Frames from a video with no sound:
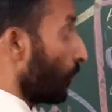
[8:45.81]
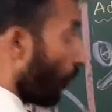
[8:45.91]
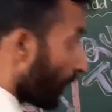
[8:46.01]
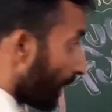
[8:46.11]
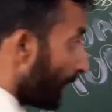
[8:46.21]

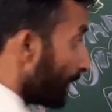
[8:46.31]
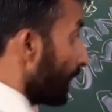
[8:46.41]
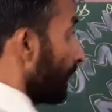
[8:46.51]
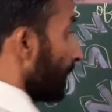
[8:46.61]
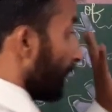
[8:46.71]

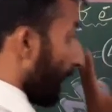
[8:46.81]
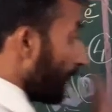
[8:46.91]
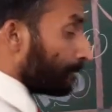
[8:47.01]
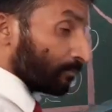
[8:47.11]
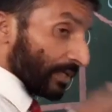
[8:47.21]
Alright,
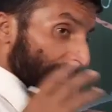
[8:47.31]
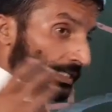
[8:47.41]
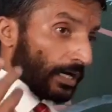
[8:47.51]
right? This